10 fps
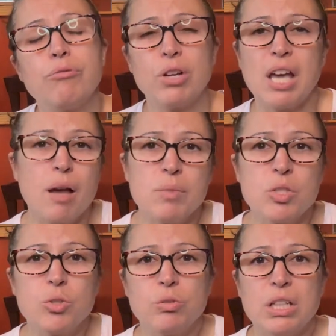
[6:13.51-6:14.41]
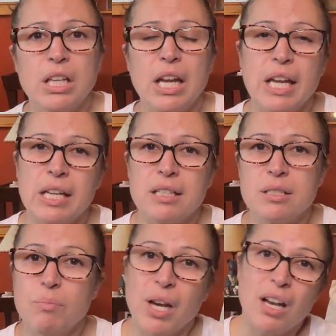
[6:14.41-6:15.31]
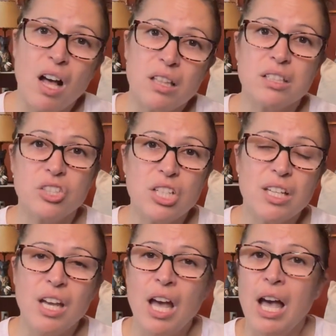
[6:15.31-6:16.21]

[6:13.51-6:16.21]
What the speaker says: for chemistry and biology.